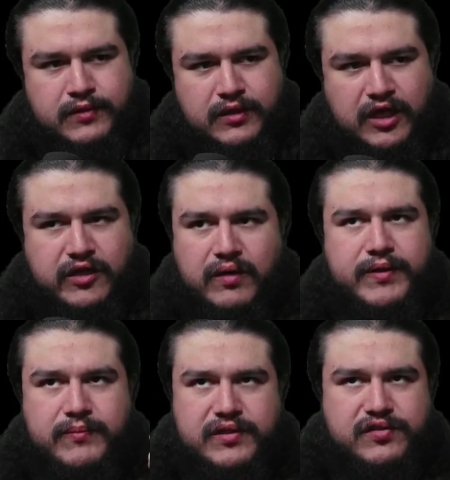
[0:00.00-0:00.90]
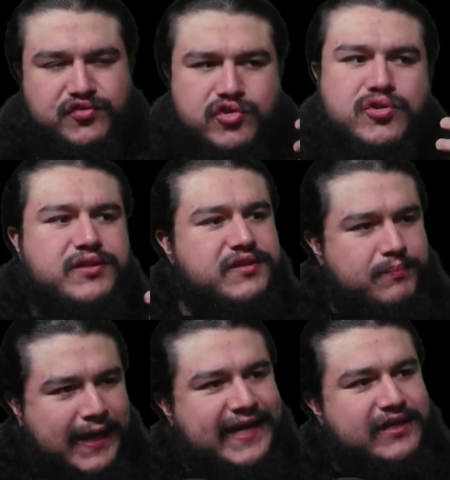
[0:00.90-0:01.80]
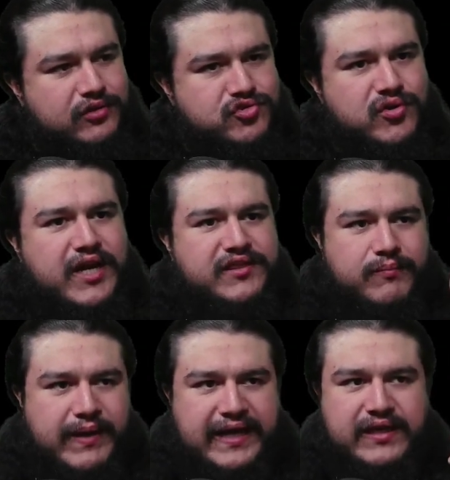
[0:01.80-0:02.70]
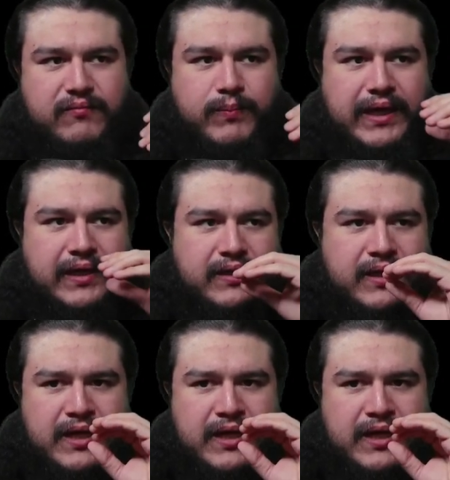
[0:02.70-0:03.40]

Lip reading: Accompaniment is usually the backing track, the backing band,